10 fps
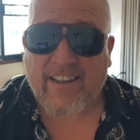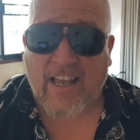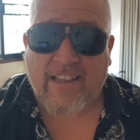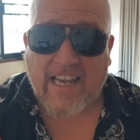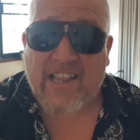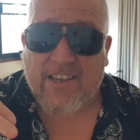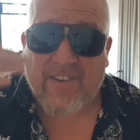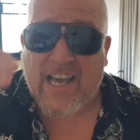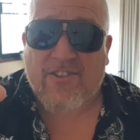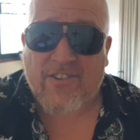intensive
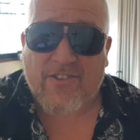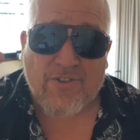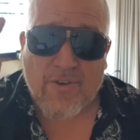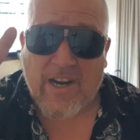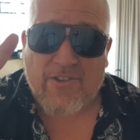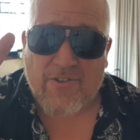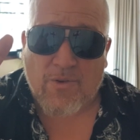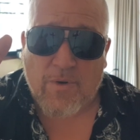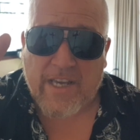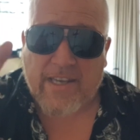lessons, 2 lessons
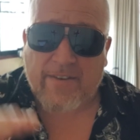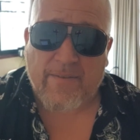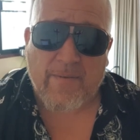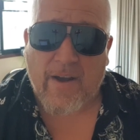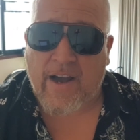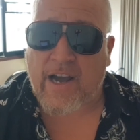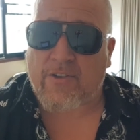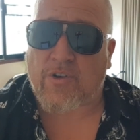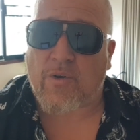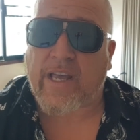a week.
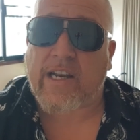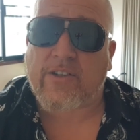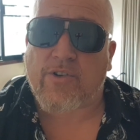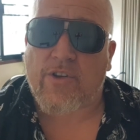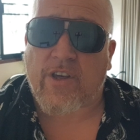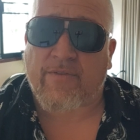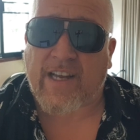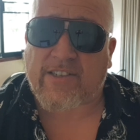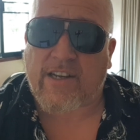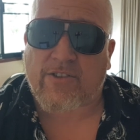So get in touch if
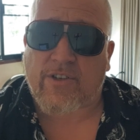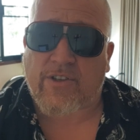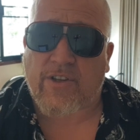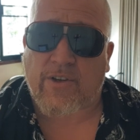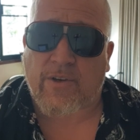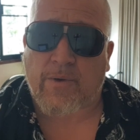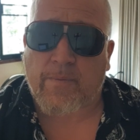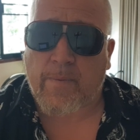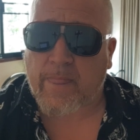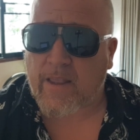that sounds good to
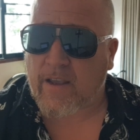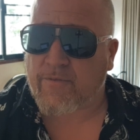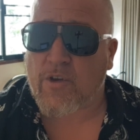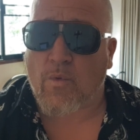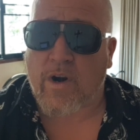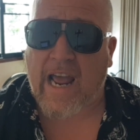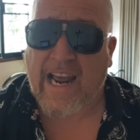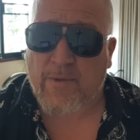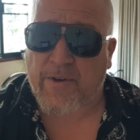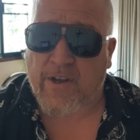you. If you want to
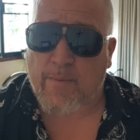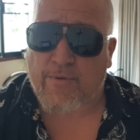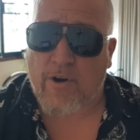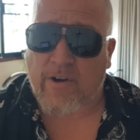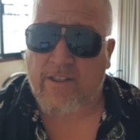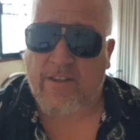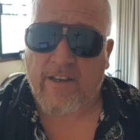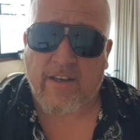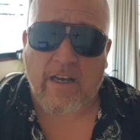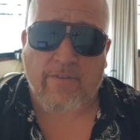expedite your progress,
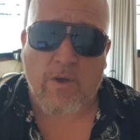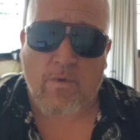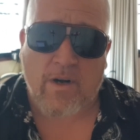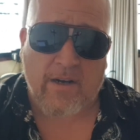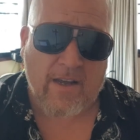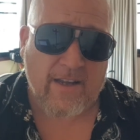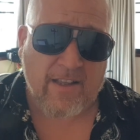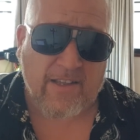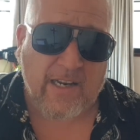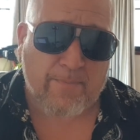if you want,
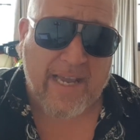instead of